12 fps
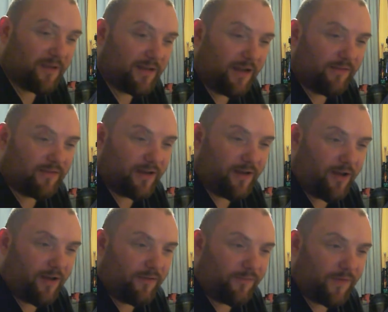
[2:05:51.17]
Stephen said,
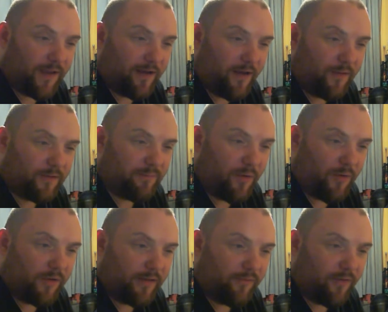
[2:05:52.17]
I feel I was
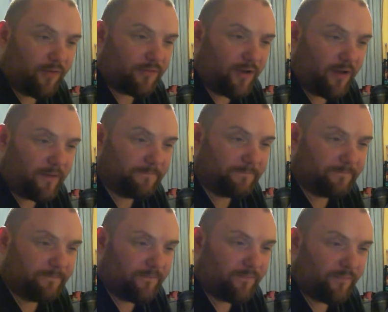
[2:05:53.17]
born in the wrong time.
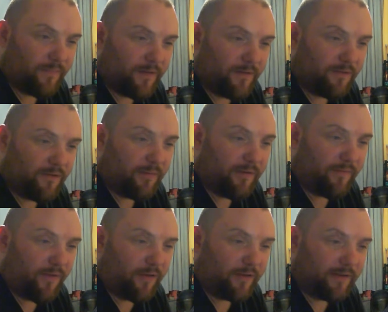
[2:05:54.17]
Should have been a
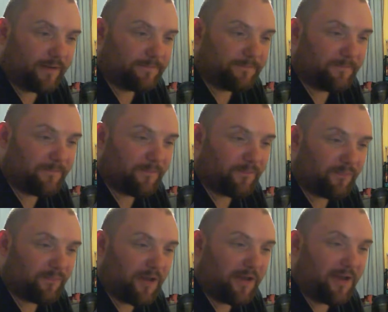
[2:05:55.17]
Viking.
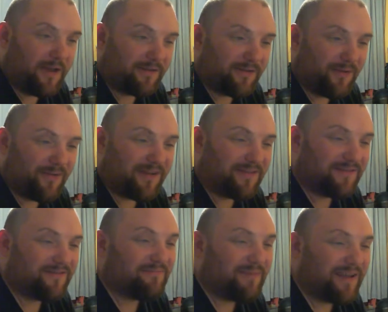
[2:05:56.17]
Doing
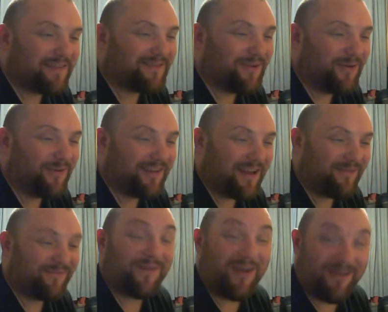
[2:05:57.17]
cunts with a big sword and
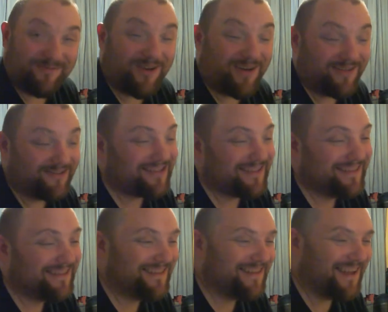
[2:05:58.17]
having five wives.
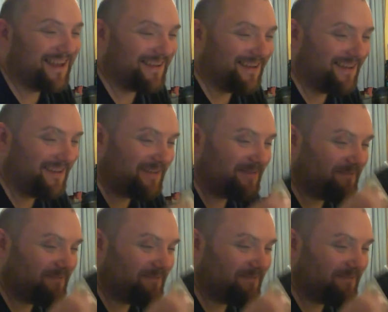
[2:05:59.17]
There you go.